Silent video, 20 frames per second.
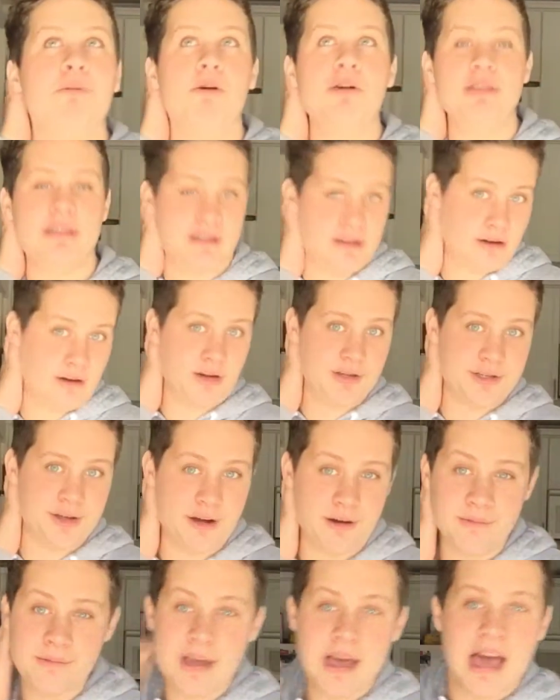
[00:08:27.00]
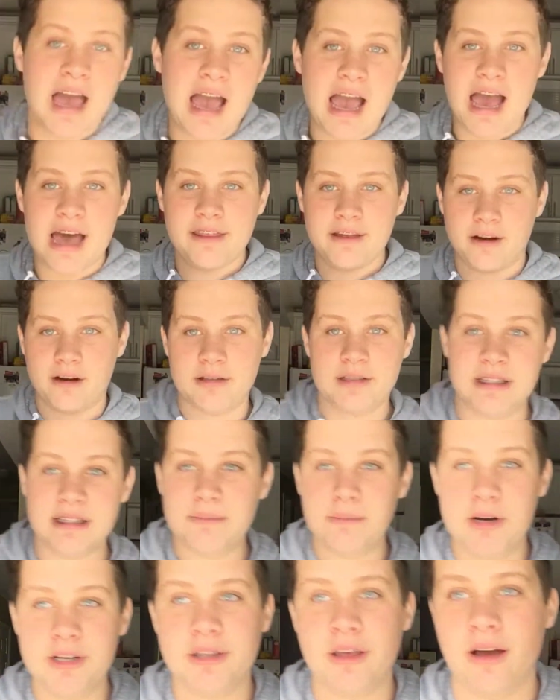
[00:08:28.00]
boys sing the girls' song? And the girls sing the
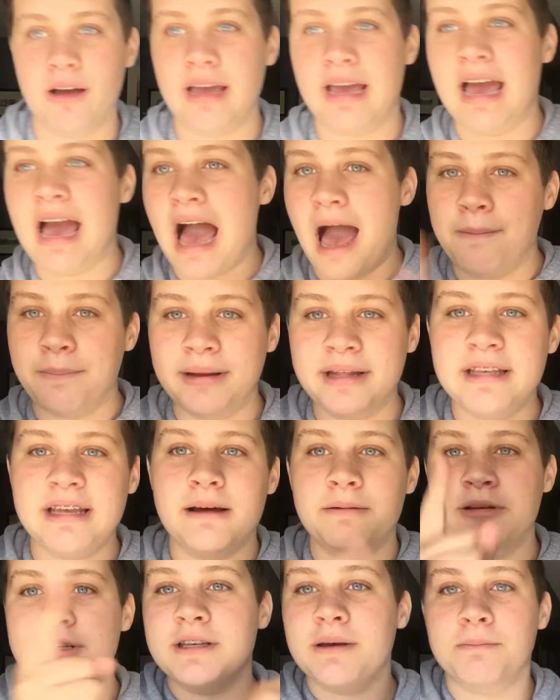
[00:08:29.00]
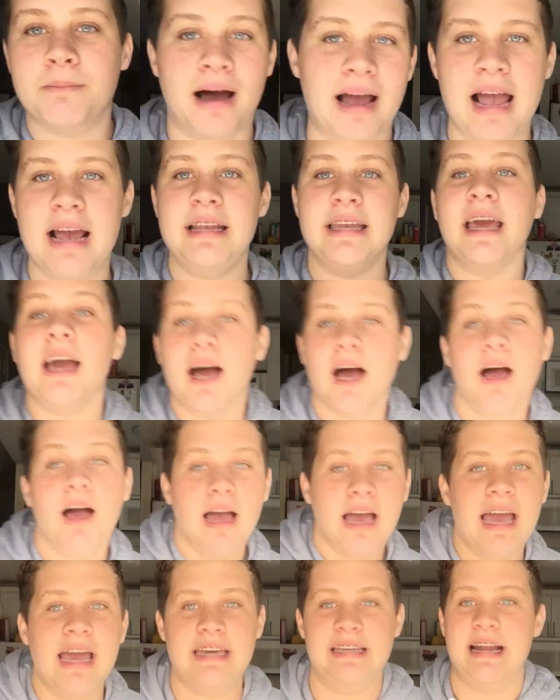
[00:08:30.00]
boys' song. It happened. It was my idea
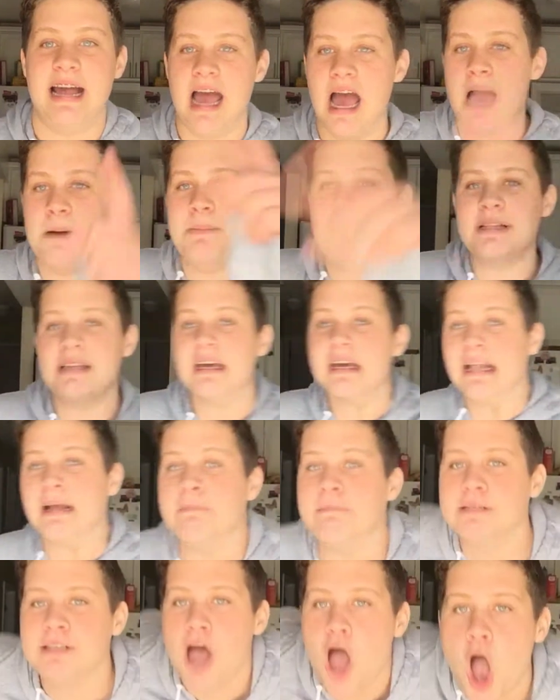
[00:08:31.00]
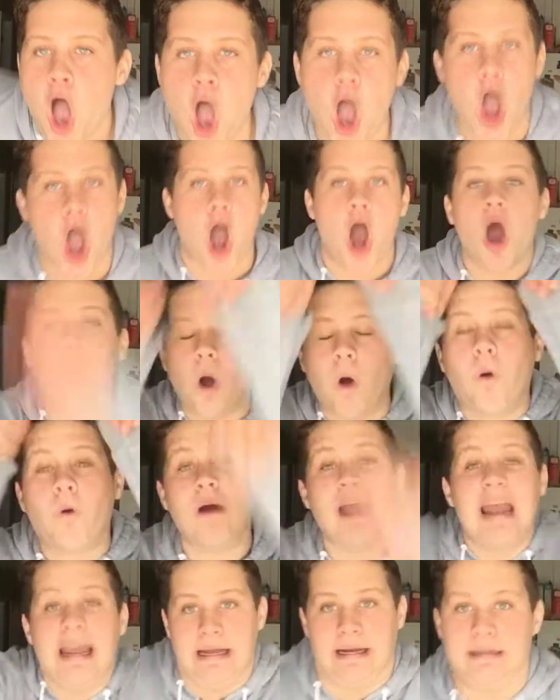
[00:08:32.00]
and it happened and it was
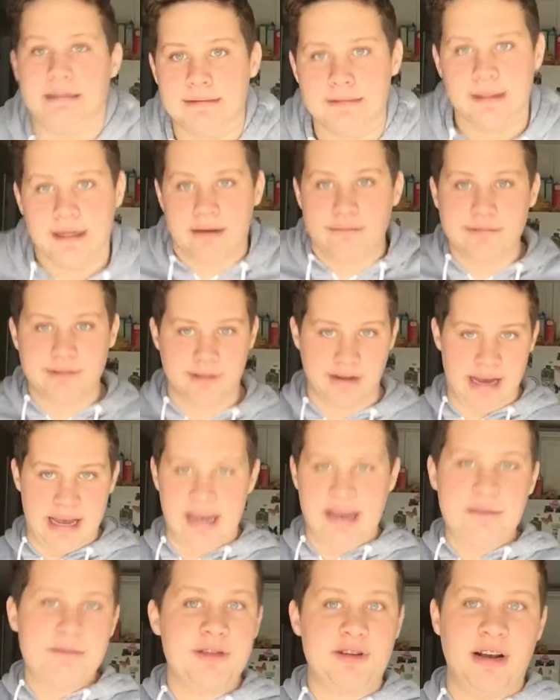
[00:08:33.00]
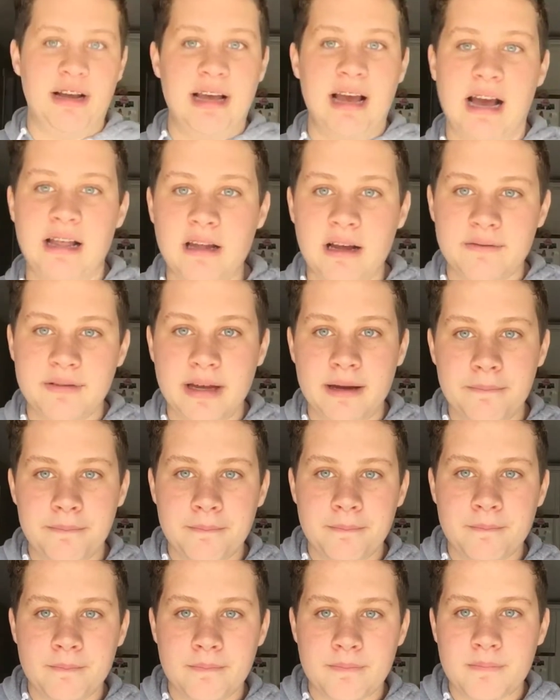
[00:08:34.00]
great. It was great. It was great. I loved it.
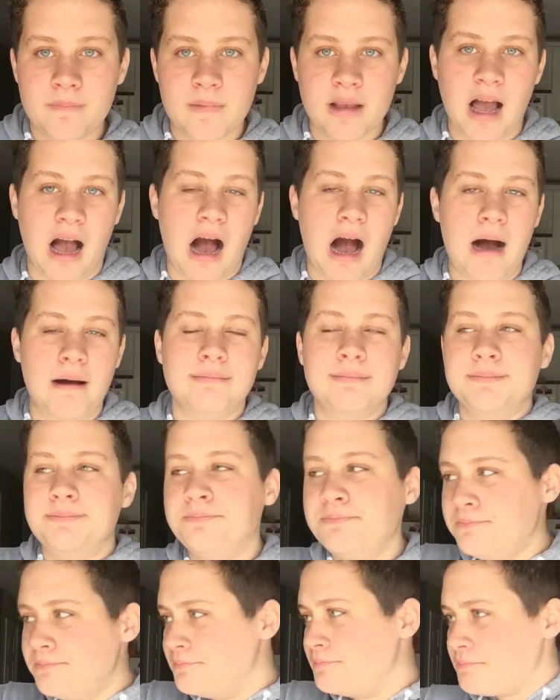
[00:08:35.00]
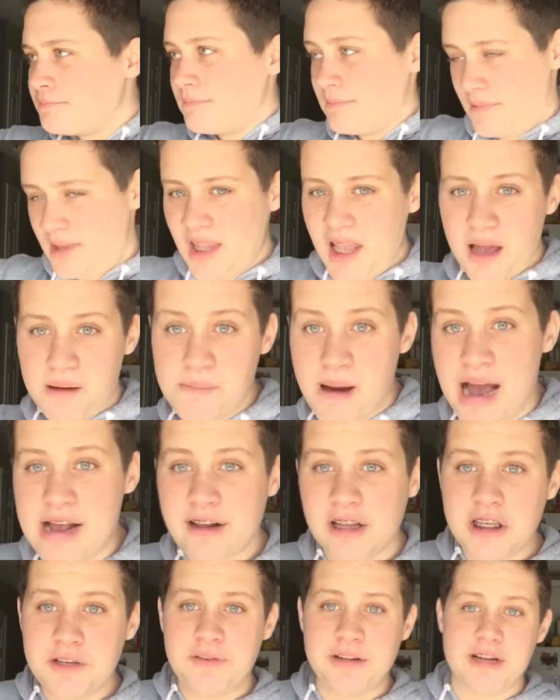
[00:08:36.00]
But I
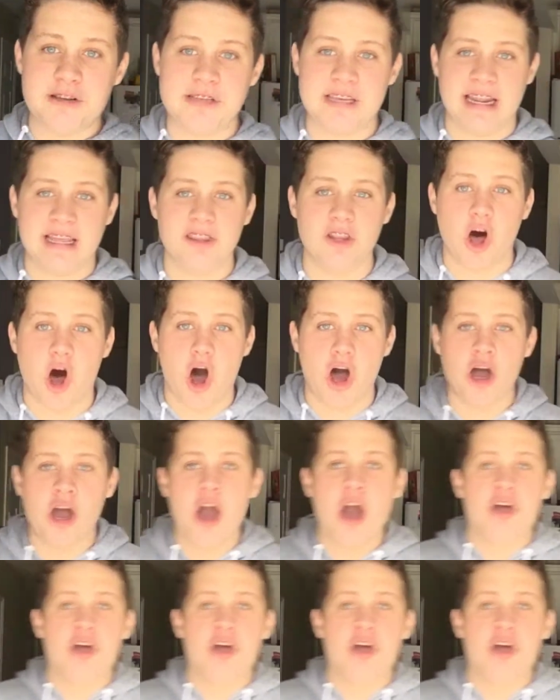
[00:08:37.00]
know this video is getting long,